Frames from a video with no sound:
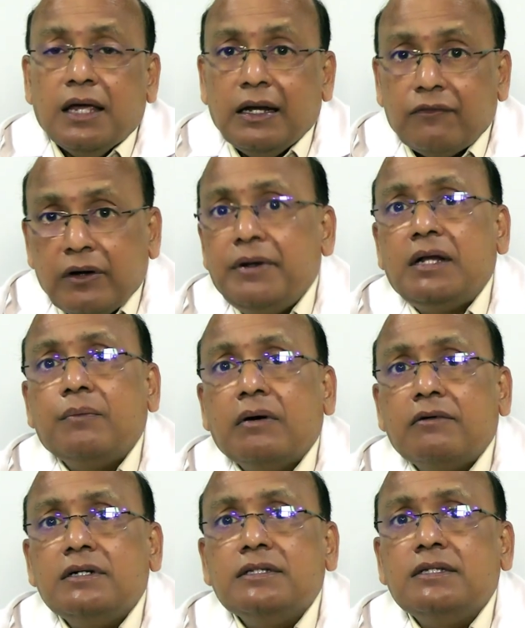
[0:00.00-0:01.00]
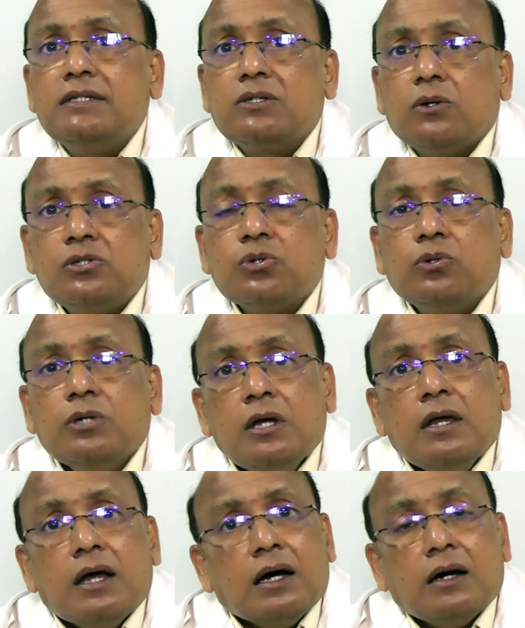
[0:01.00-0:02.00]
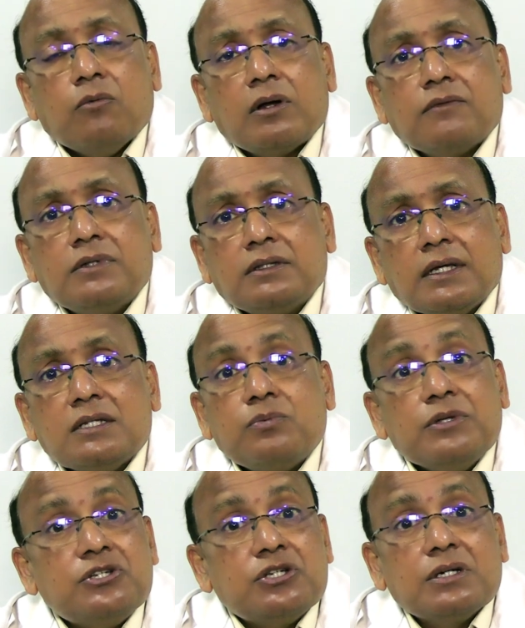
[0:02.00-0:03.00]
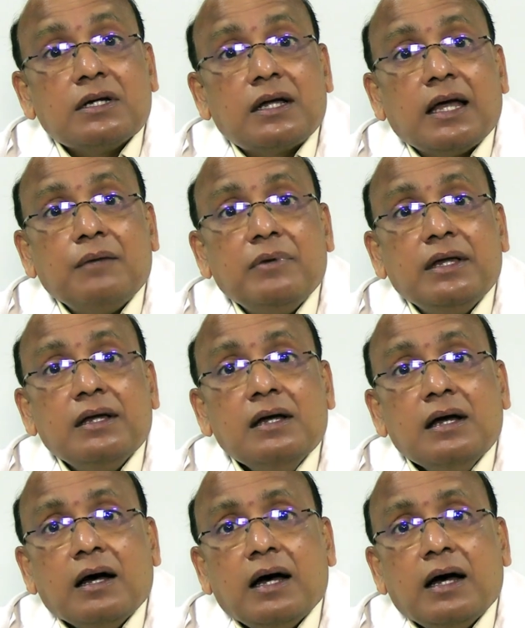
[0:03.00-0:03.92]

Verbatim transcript: inflammatory bowel disease also uh, one of the things which uh, can be